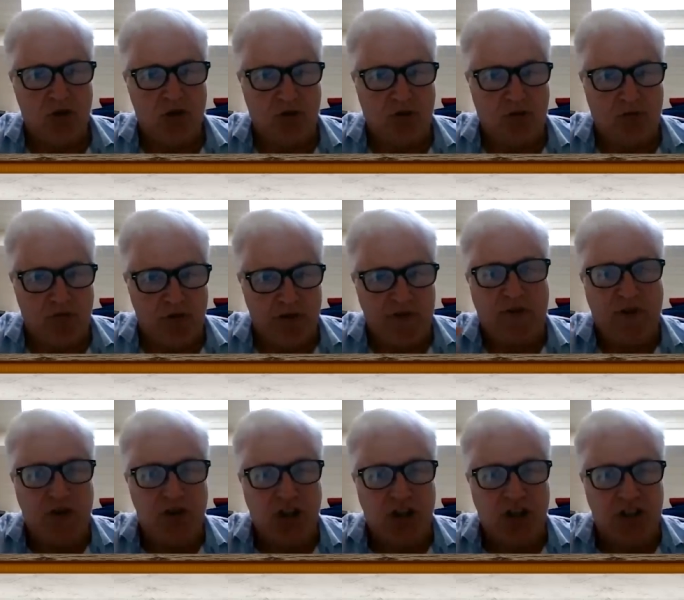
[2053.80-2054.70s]
three
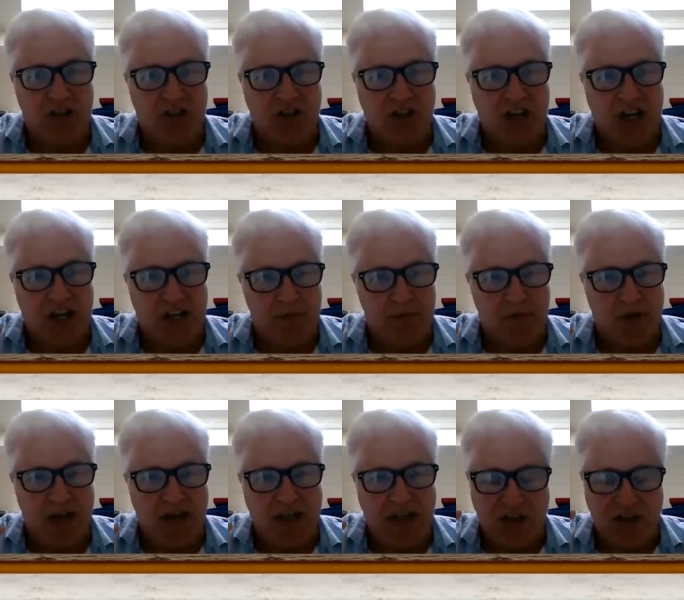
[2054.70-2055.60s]
Fijians came
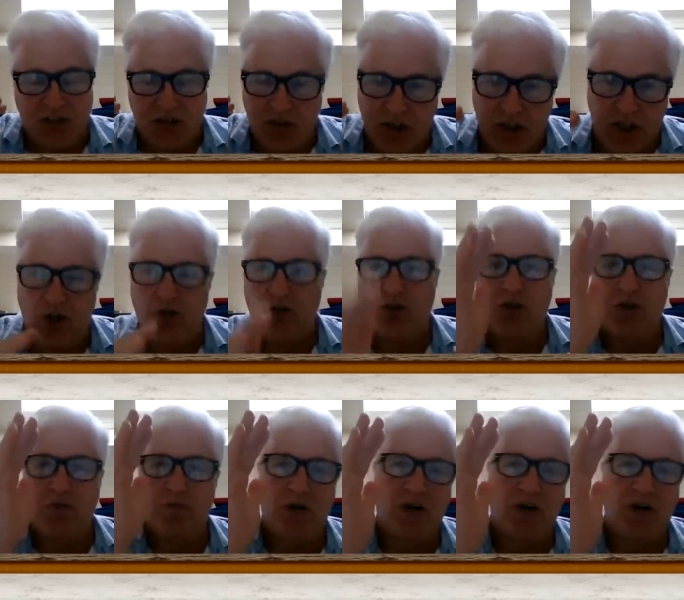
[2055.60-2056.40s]
and he just ghosted